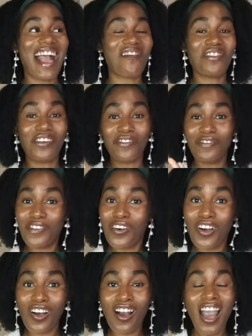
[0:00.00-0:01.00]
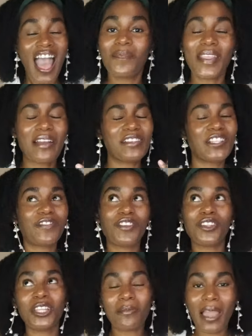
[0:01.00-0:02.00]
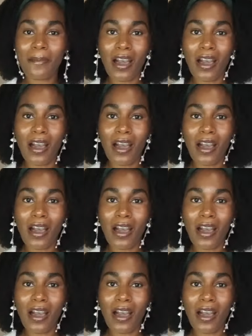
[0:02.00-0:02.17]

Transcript: I felt full, I was fueling my